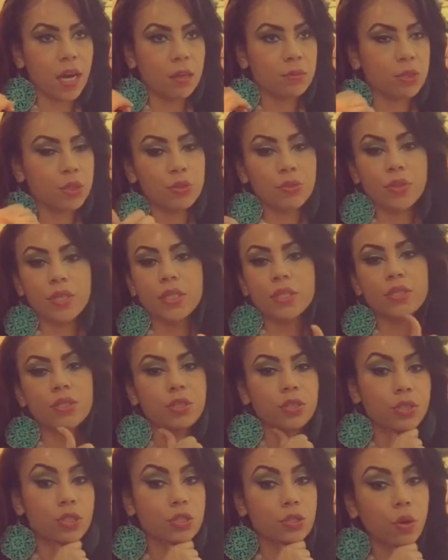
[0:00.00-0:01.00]
soothing to
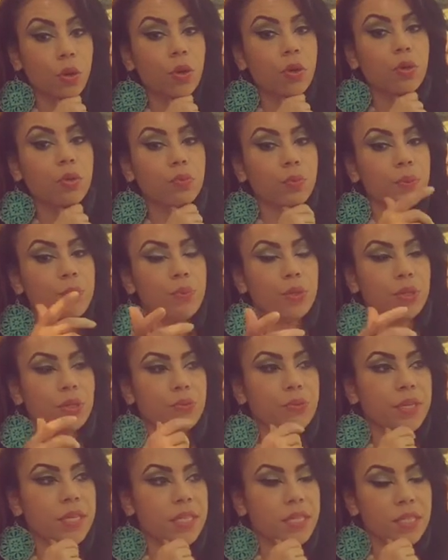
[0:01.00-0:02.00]
the soul when
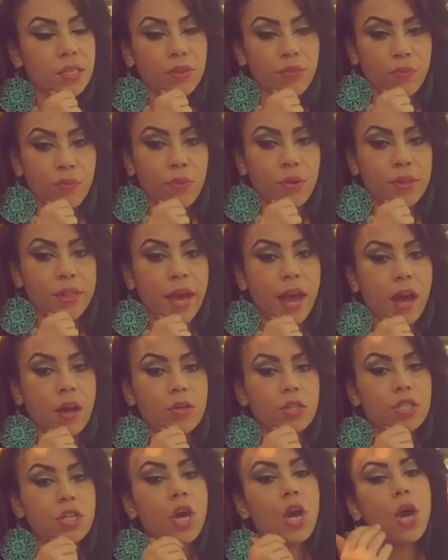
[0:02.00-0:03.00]
Mercury is in the fourth
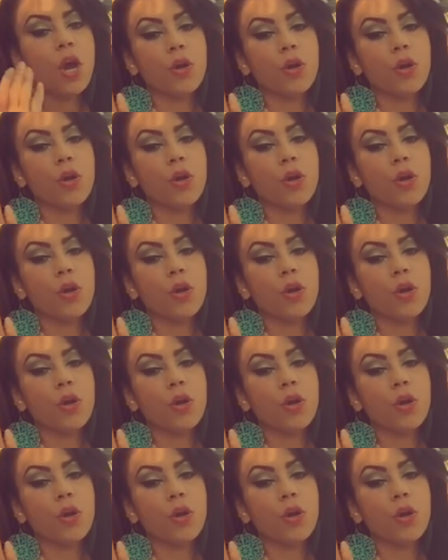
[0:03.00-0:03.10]
house.